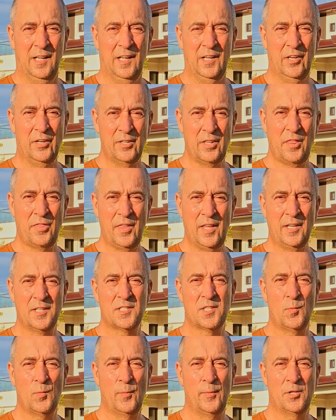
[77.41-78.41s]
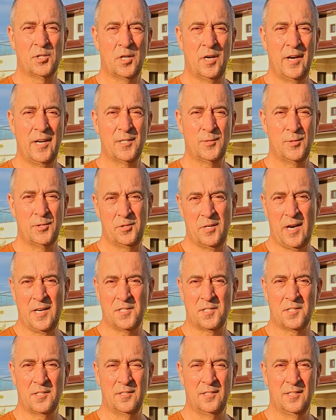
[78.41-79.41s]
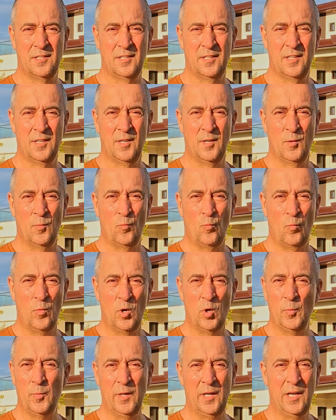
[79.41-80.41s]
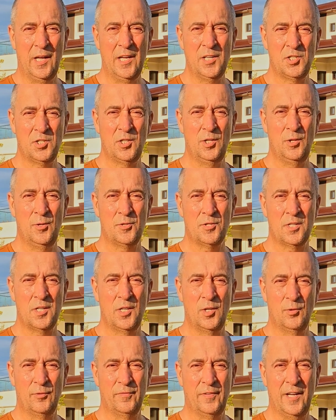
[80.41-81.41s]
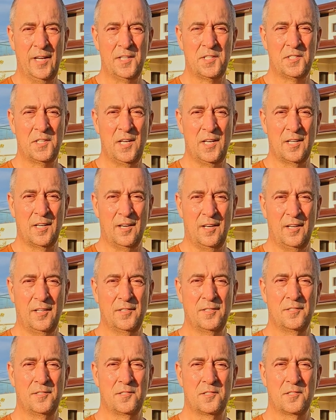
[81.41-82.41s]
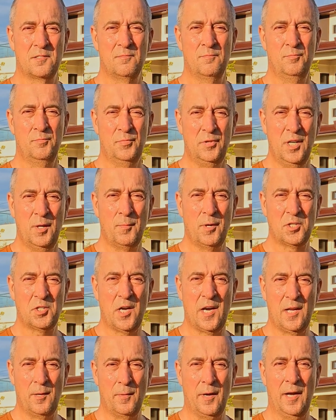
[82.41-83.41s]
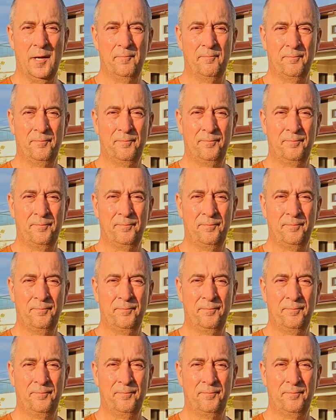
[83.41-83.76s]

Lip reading: A lot of the things that we'll be trying to address will be issues that you'll face in gardens pretty much anywhere.